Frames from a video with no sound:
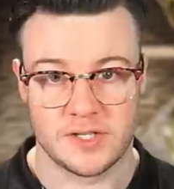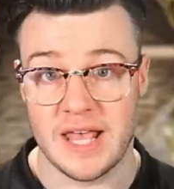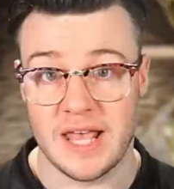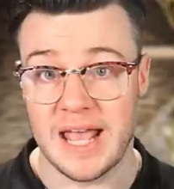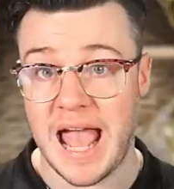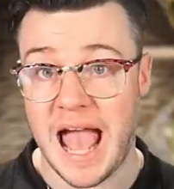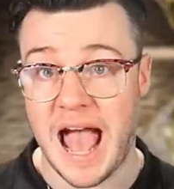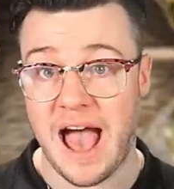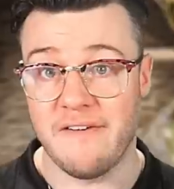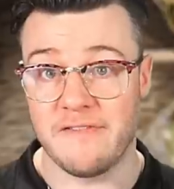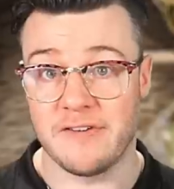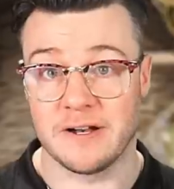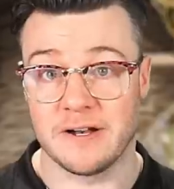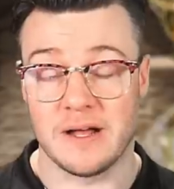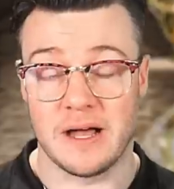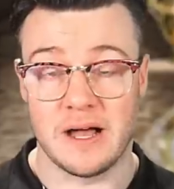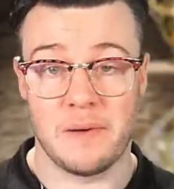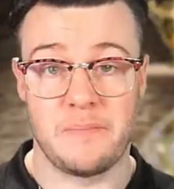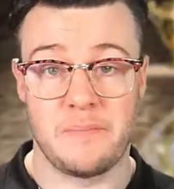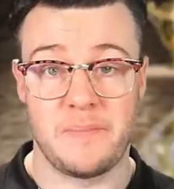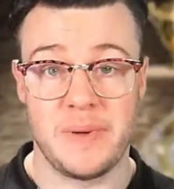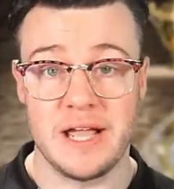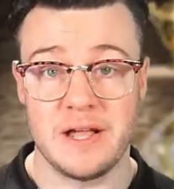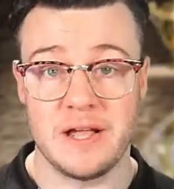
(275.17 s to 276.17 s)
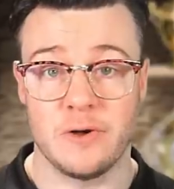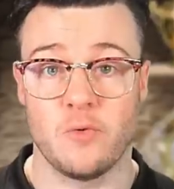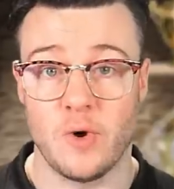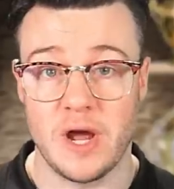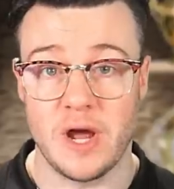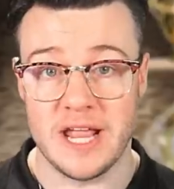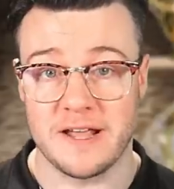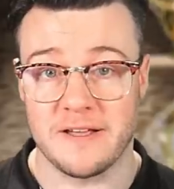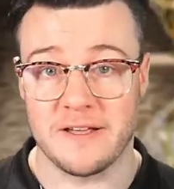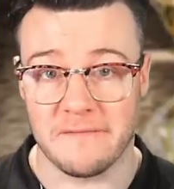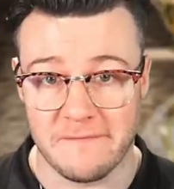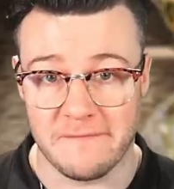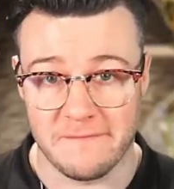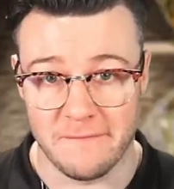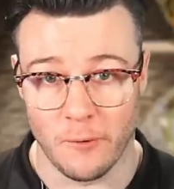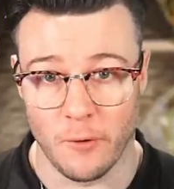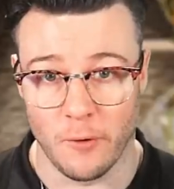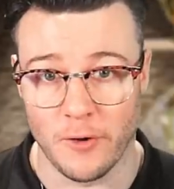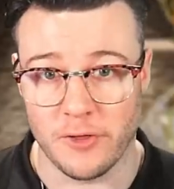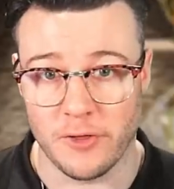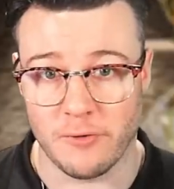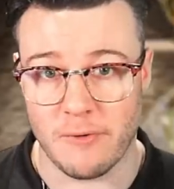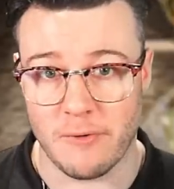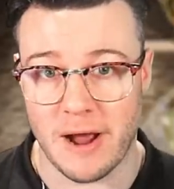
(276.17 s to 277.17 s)
So there you have it, a big week
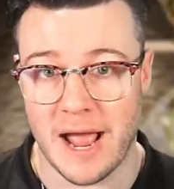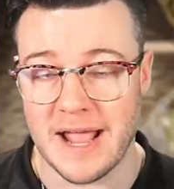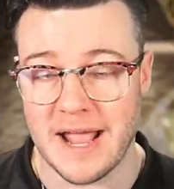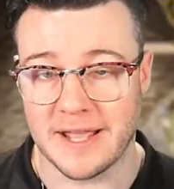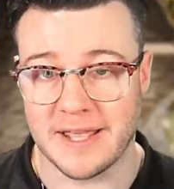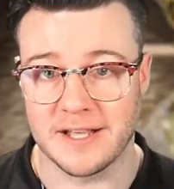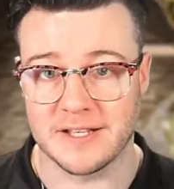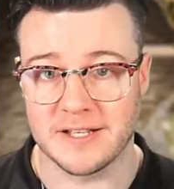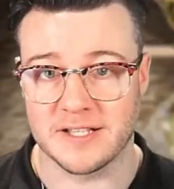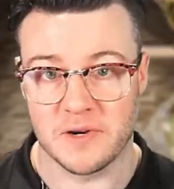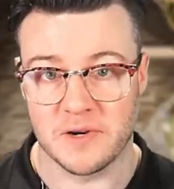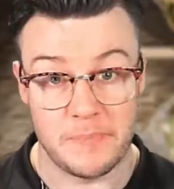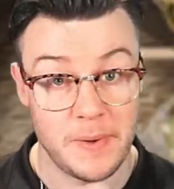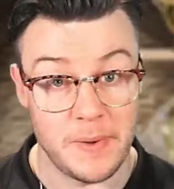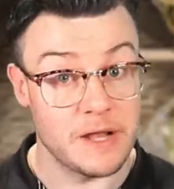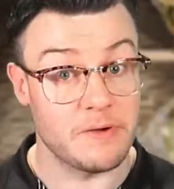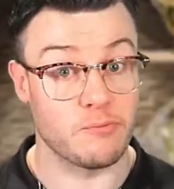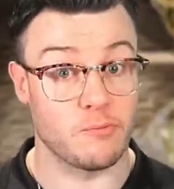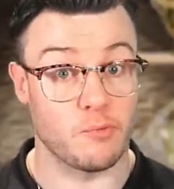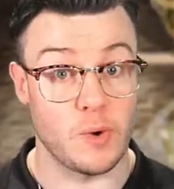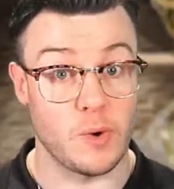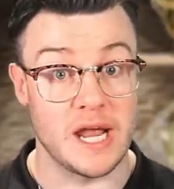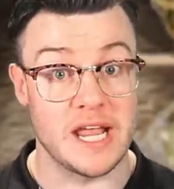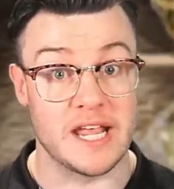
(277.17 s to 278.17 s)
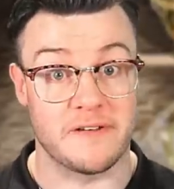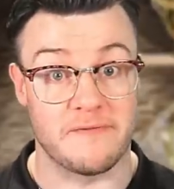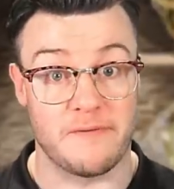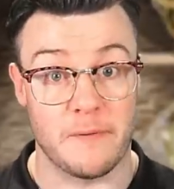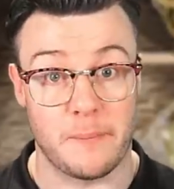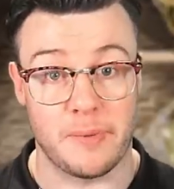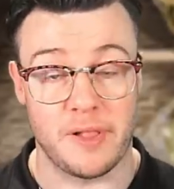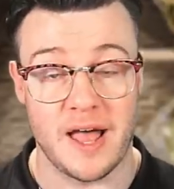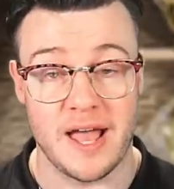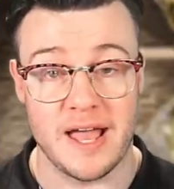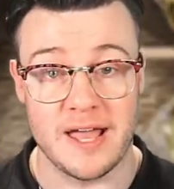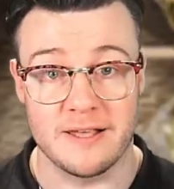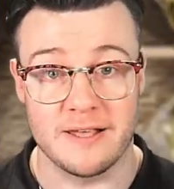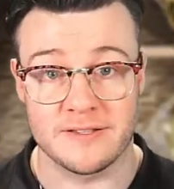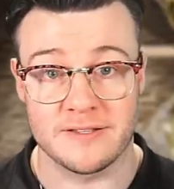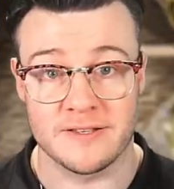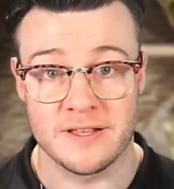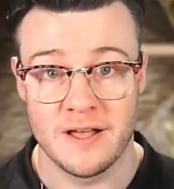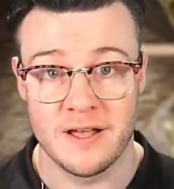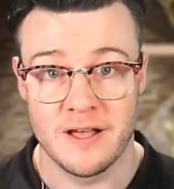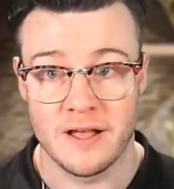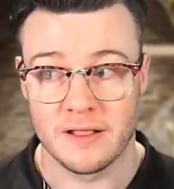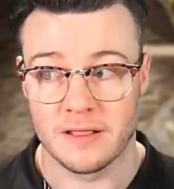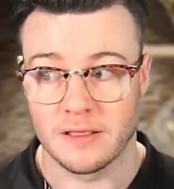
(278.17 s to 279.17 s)
for the rankings and a big week for
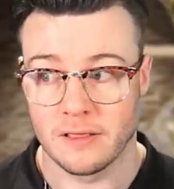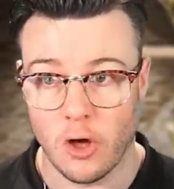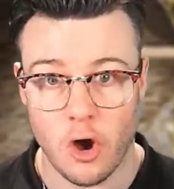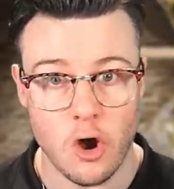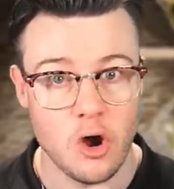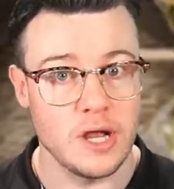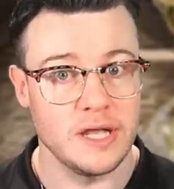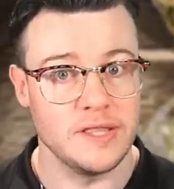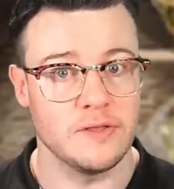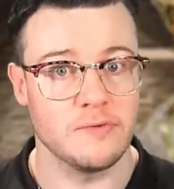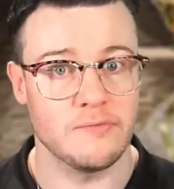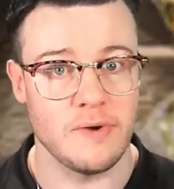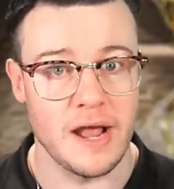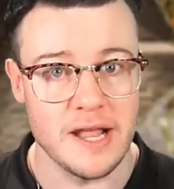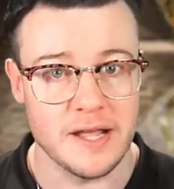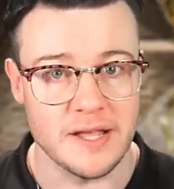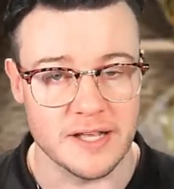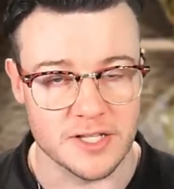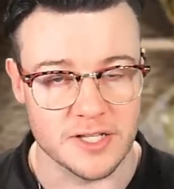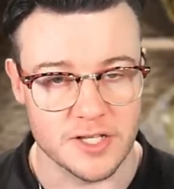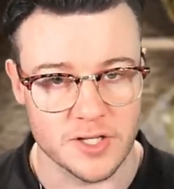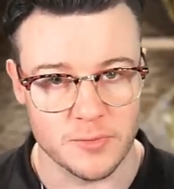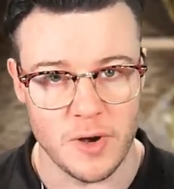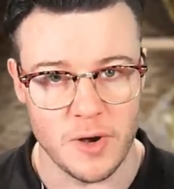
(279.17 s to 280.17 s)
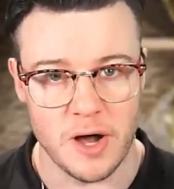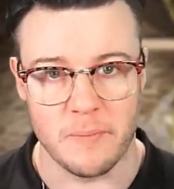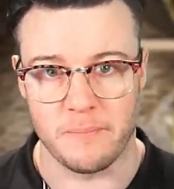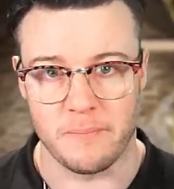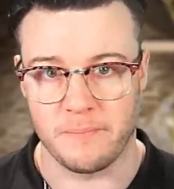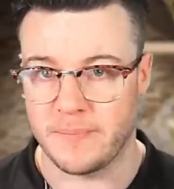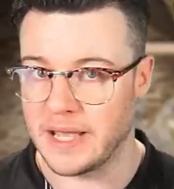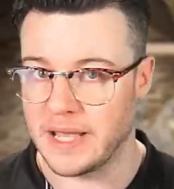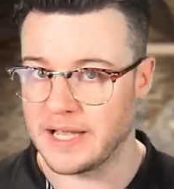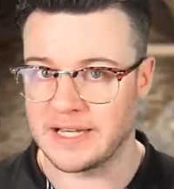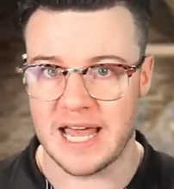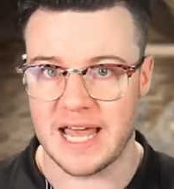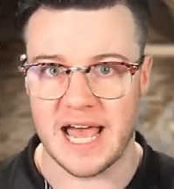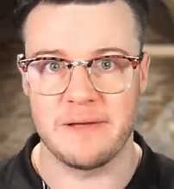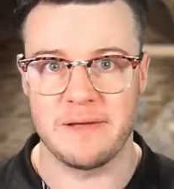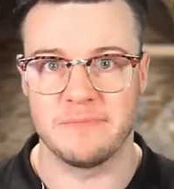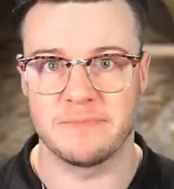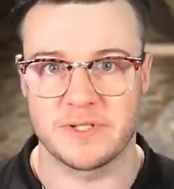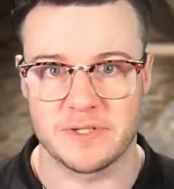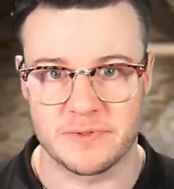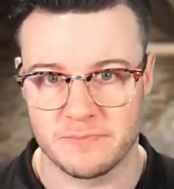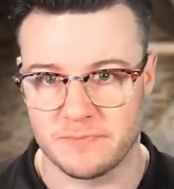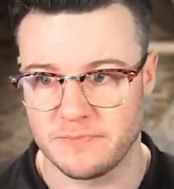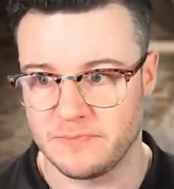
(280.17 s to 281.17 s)
players low in the rankings as well. Big
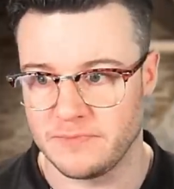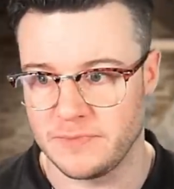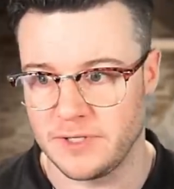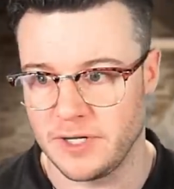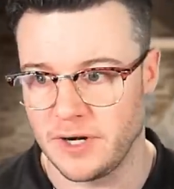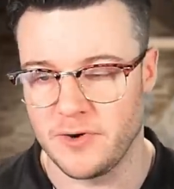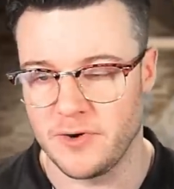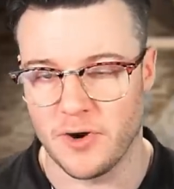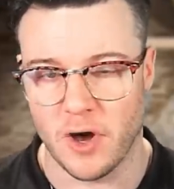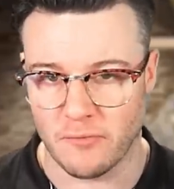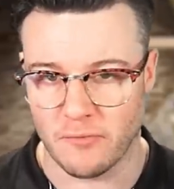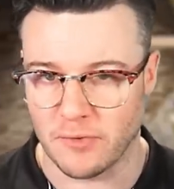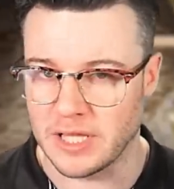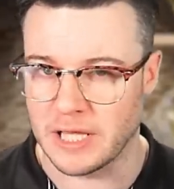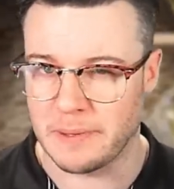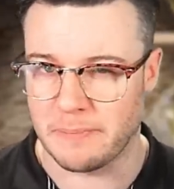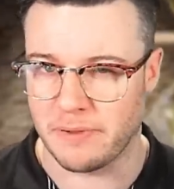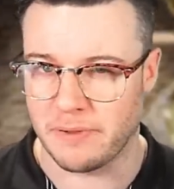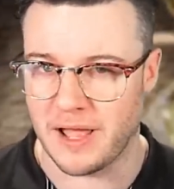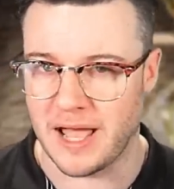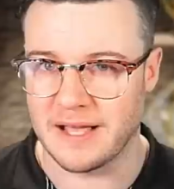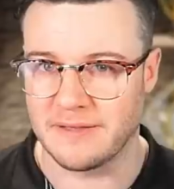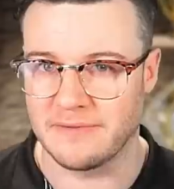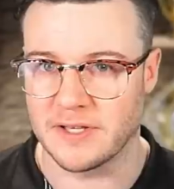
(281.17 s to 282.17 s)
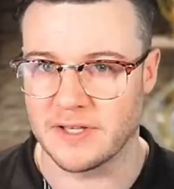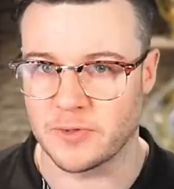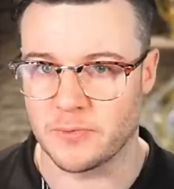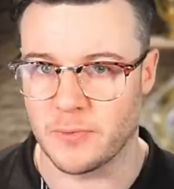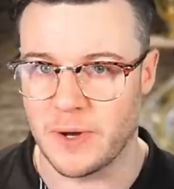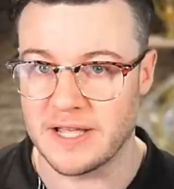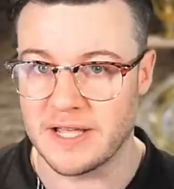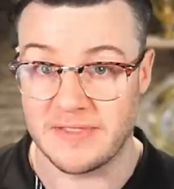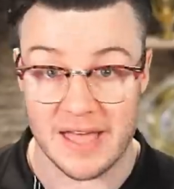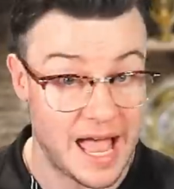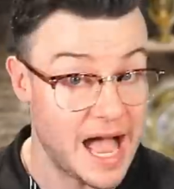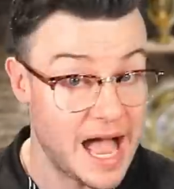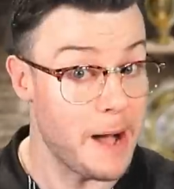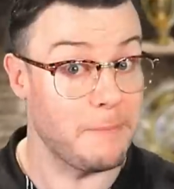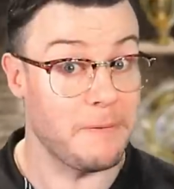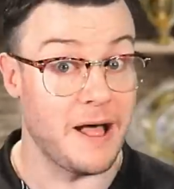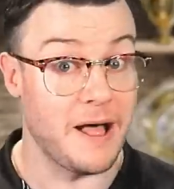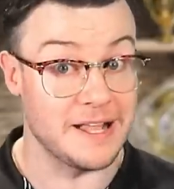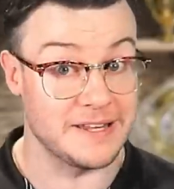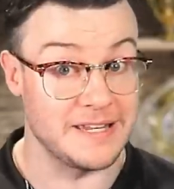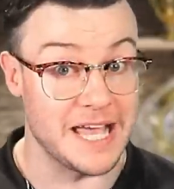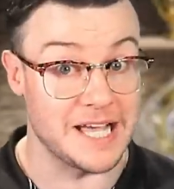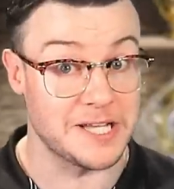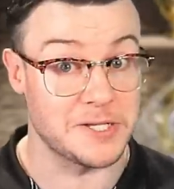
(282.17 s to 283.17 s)
names, you know, not really playing this week. They are
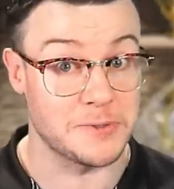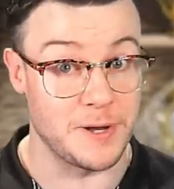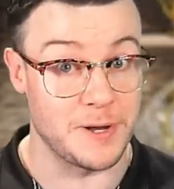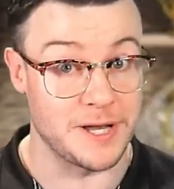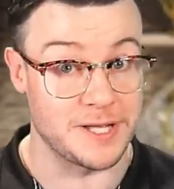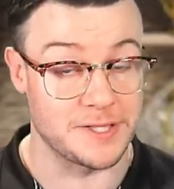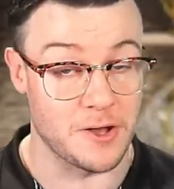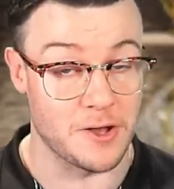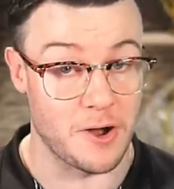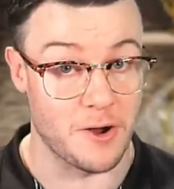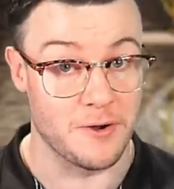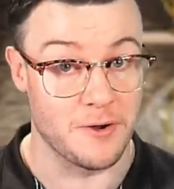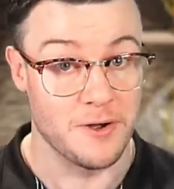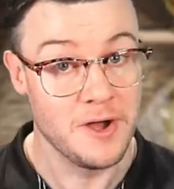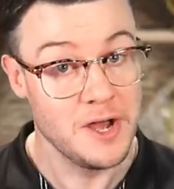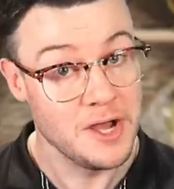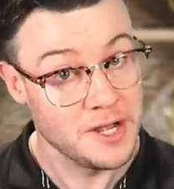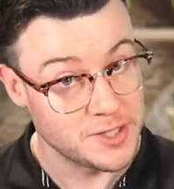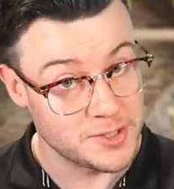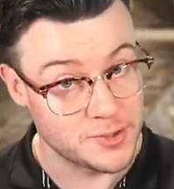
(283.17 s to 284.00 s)
playing next week though.